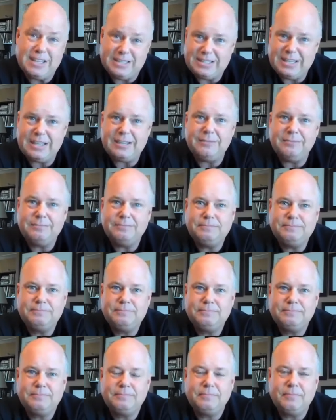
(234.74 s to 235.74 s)
Is it?
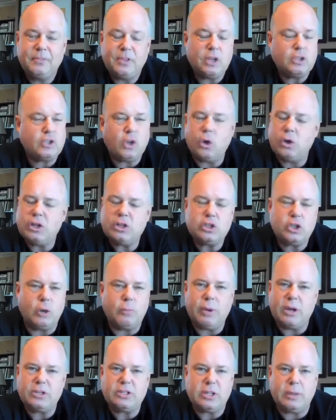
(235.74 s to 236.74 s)
There's only
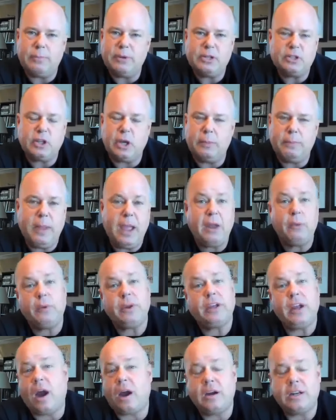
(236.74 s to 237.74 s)
so much somebody's going to pay,
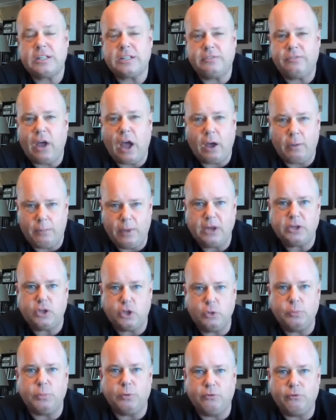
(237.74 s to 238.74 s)
regardless of how
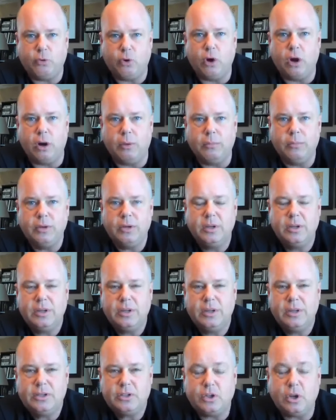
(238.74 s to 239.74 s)
much you perform.
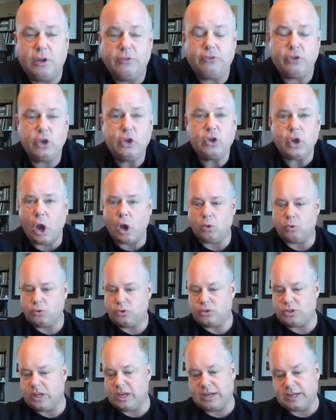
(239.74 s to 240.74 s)
So if you
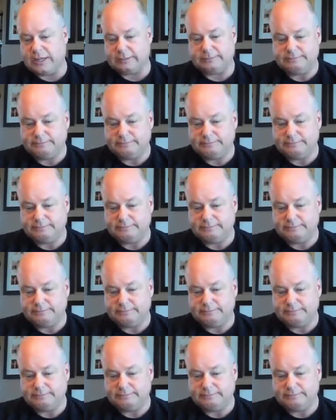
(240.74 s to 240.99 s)
don't